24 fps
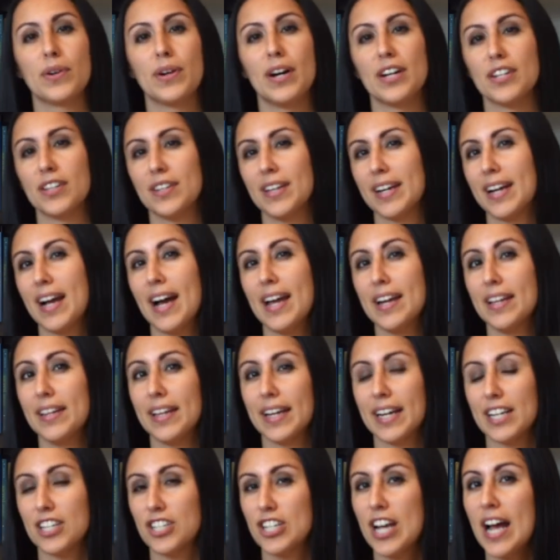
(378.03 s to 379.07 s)
kind of
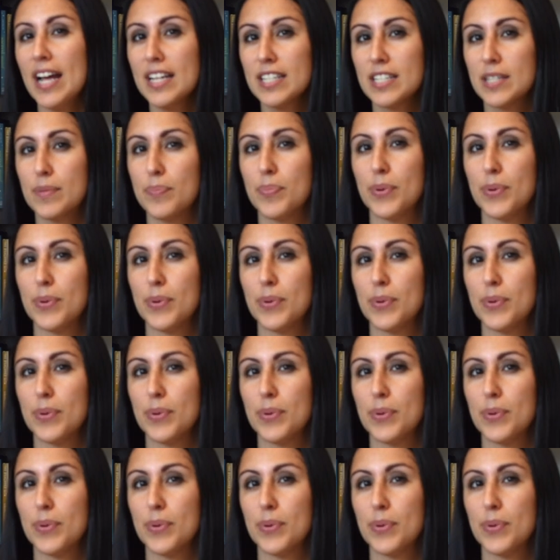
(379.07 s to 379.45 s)
like a chest